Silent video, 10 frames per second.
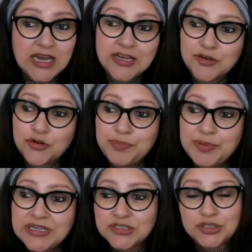It could
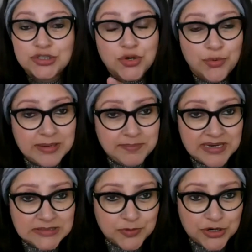be
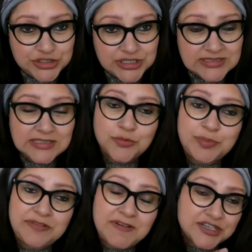sewing-based projects. It could
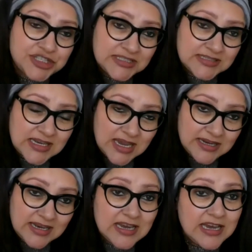be fashion
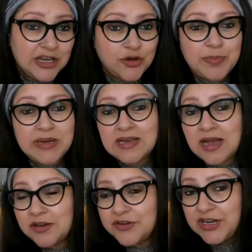design. It could be
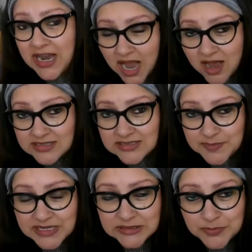culinary
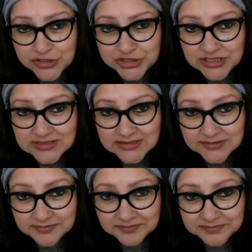arts-based projects.